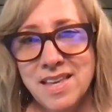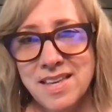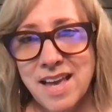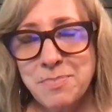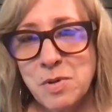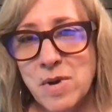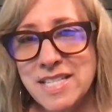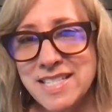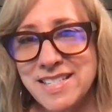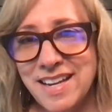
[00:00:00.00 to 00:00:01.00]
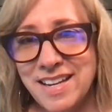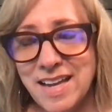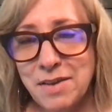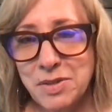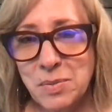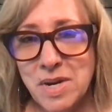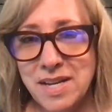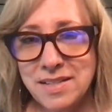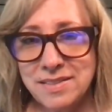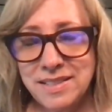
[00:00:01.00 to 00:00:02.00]
Happy Wednesday,
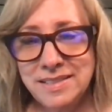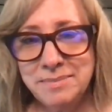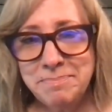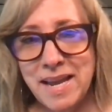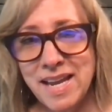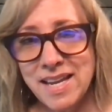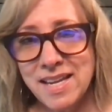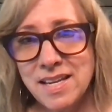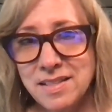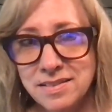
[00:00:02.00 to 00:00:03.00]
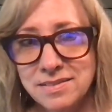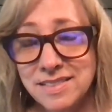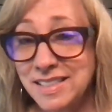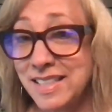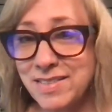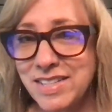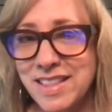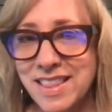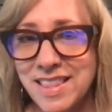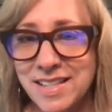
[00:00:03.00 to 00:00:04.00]
everyone. May
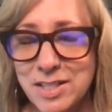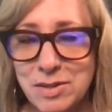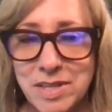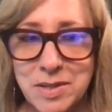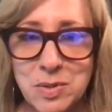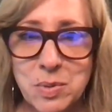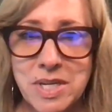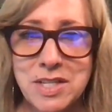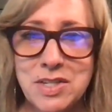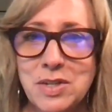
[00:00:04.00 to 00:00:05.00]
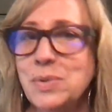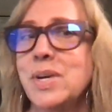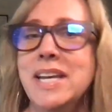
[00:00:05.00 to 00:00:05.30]
11th, 2022.